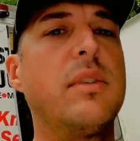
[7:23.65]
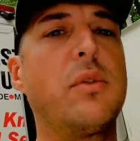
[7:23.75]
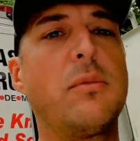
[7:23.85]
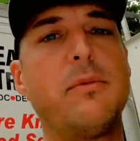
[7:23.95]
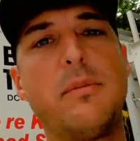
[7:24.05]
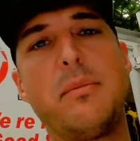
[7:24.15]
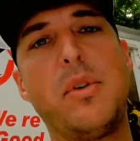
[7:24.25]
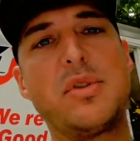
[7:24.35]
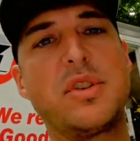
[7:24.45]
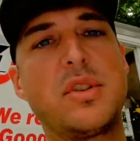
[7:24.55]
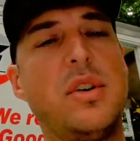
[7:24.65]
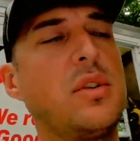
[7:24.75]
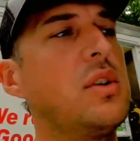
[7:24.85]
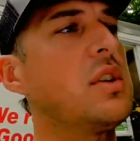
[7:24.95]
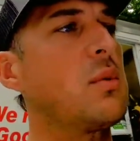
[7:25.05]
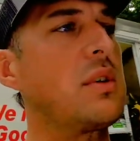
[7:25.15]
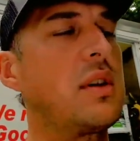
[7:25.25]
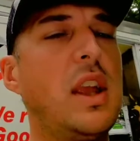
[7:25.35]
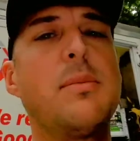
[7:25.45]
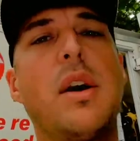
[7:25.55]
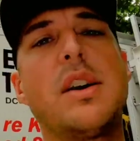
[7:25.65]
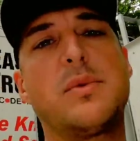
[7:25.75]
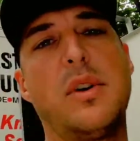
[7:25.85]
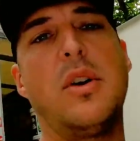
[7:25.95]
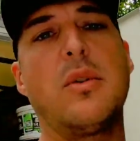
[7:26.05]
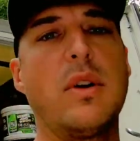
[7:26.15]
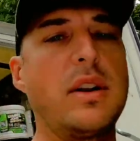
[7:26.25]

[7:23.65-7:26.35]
If our boost is all good, then we're going to keep it as we are